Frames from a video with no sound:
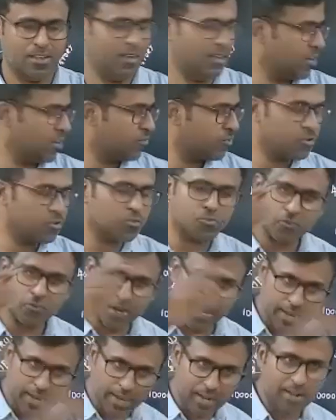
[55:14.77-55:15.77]
If you
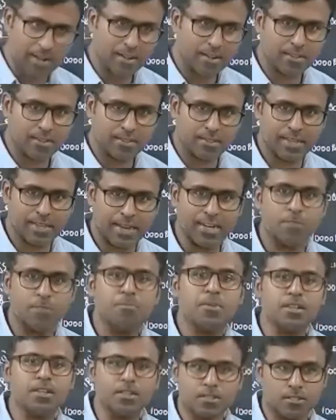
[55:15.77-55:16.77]
fail, that
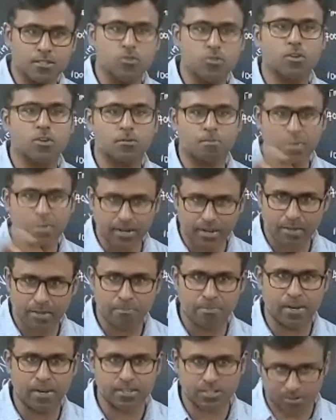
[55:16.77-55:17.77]
means you will be
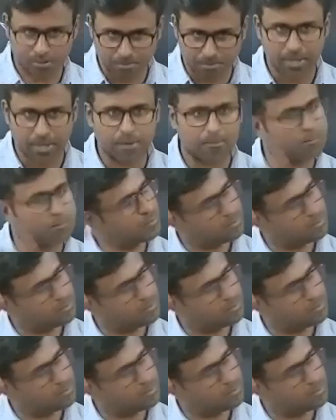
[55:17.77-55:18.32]
replaced by a,